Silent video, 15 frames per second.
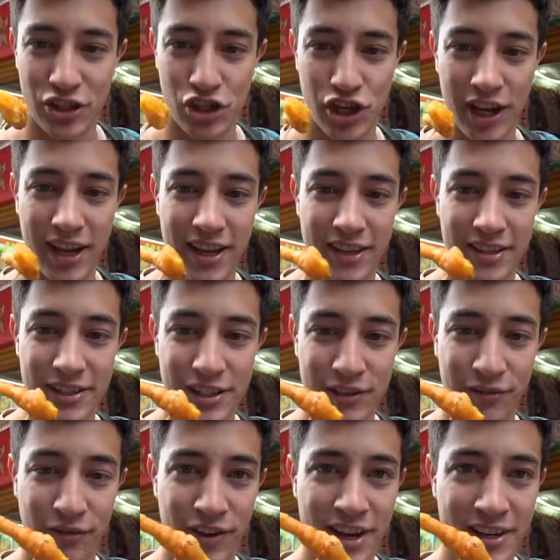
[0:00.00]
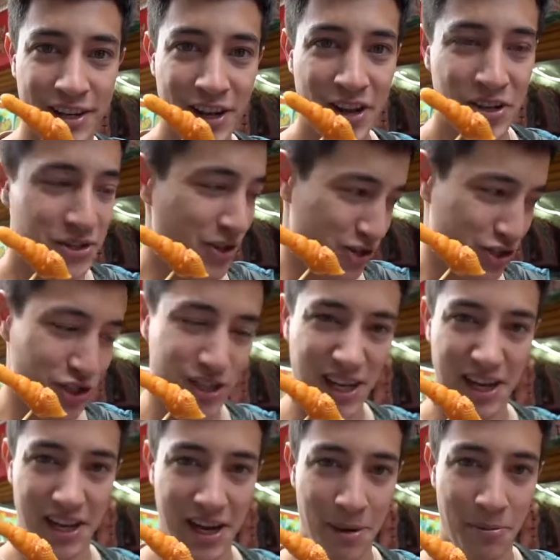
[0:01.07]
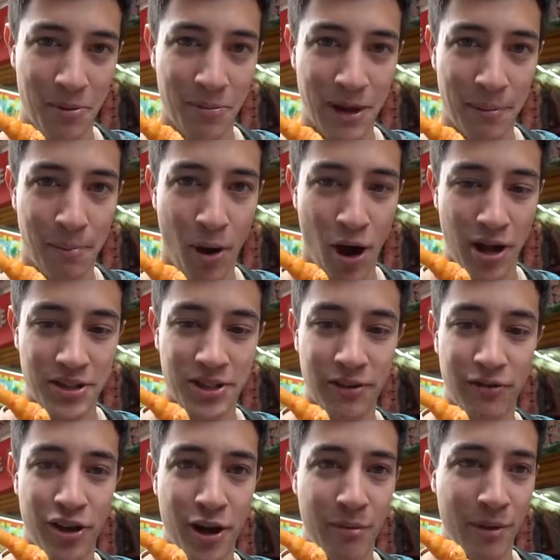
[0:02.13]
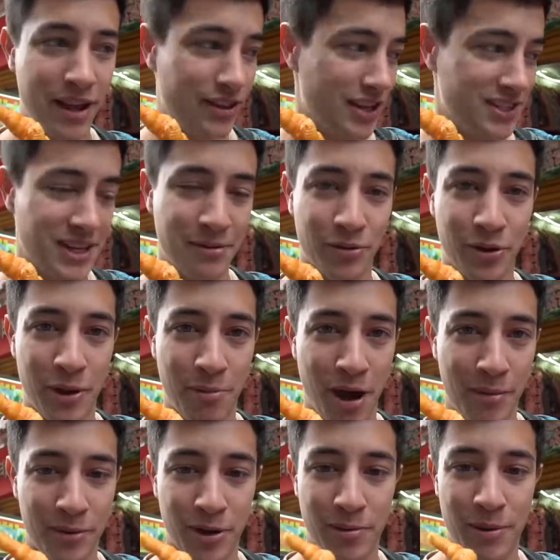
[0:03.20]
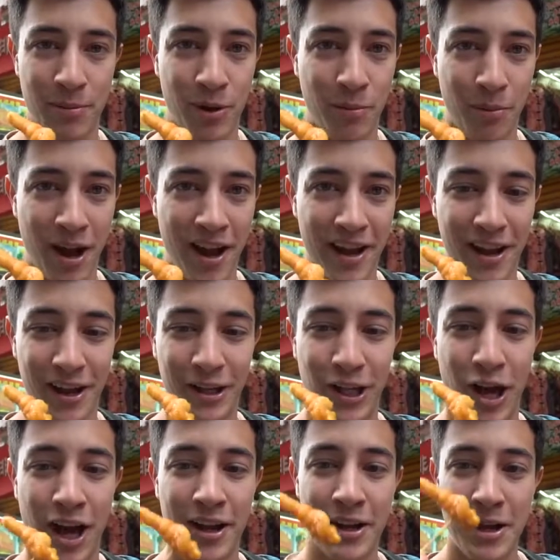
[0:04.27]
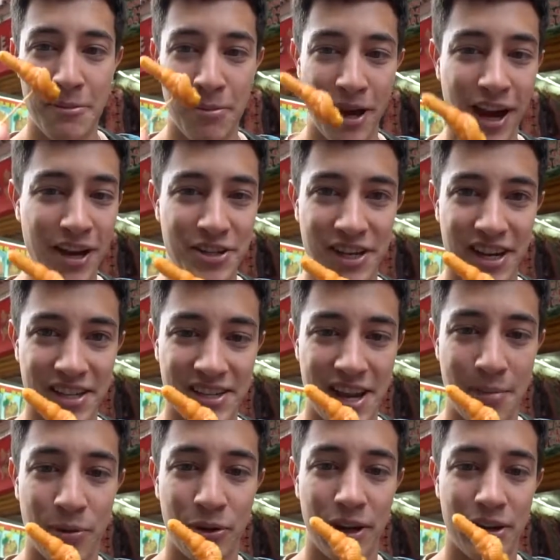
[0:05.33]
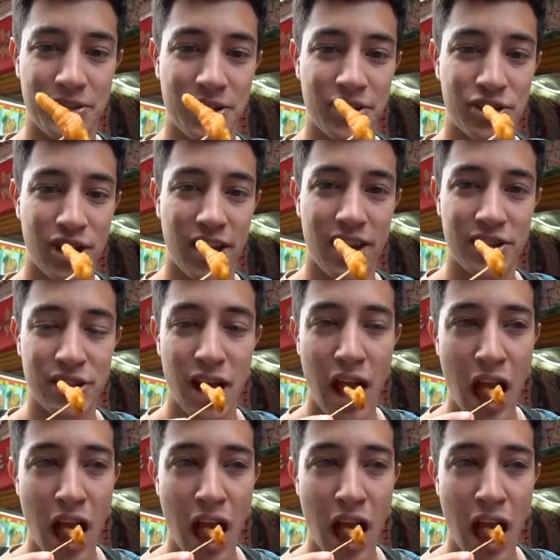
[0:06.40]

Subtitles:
chicken's feet. So she's got a couple big pots of them, and they seem really popular. People are buying a lot, but I just got a sample here, so let's try this.